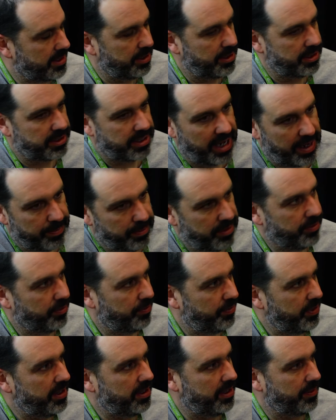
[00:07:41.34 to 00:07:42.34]
and you just can't move your
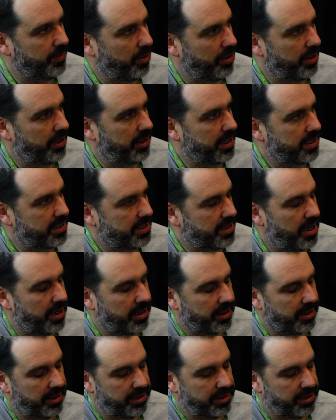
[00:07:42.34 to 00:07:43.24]
feet anymore, and you get stuck.